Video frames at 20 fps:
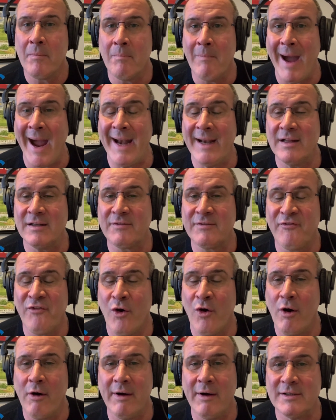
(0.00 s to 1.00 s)

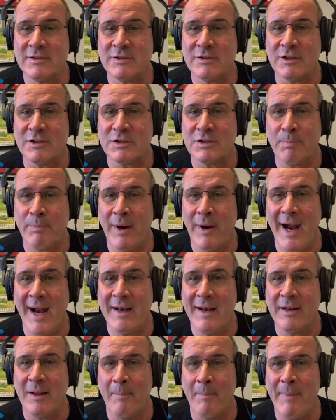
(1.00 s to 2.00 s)
-4 is the
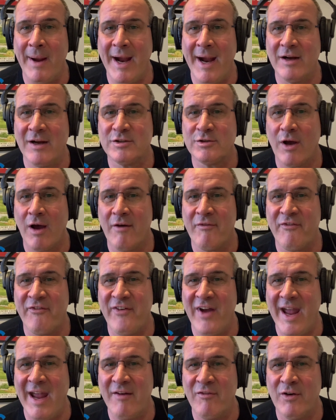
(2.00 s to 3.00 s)
spread. The Bears are
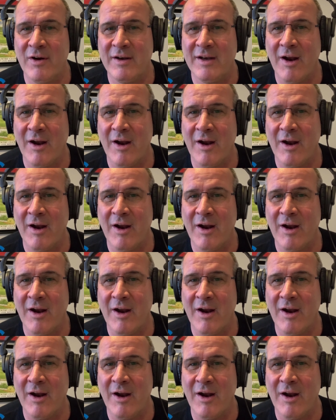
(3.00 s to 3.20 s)
favored.